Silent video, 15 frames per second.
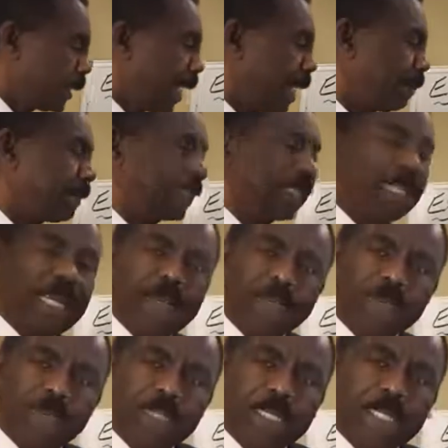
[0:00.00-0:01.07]
times
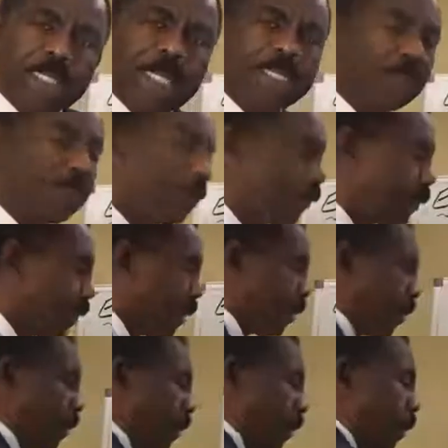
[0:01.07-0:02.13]
everything that's over
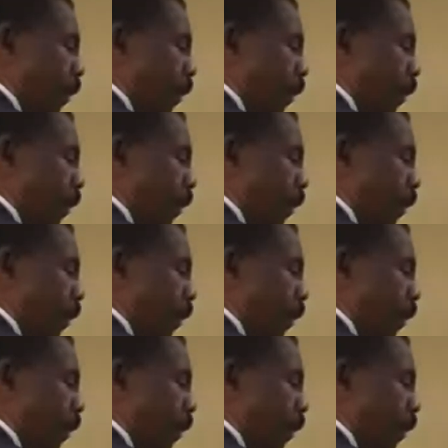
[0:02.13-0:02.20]
there.